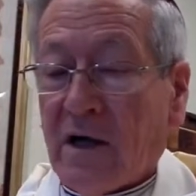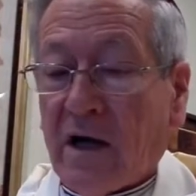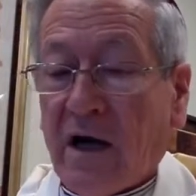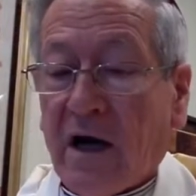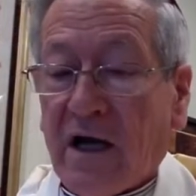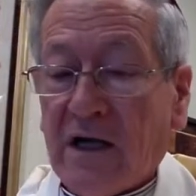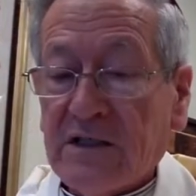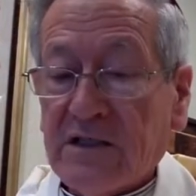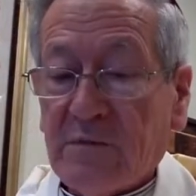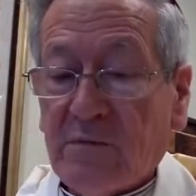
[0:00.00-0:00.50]
the
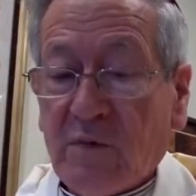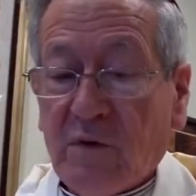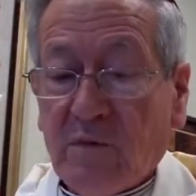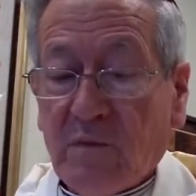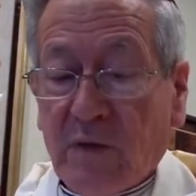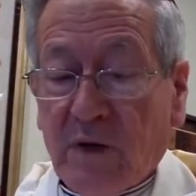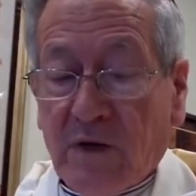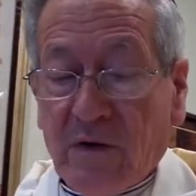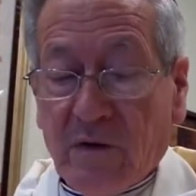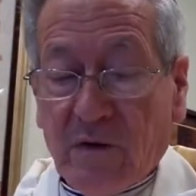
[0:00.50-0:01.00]

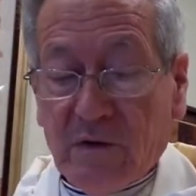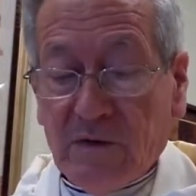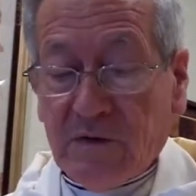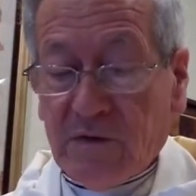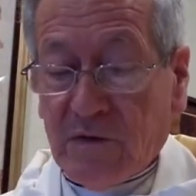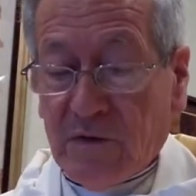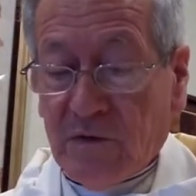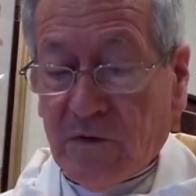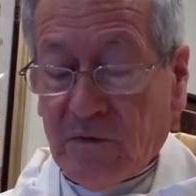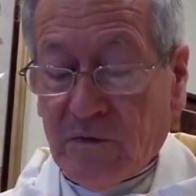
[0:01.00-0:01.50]
gospel, but
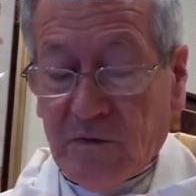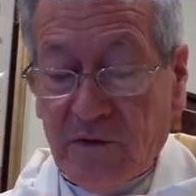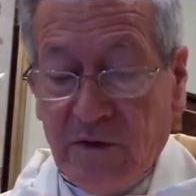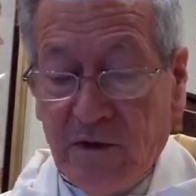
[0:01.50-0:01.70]
also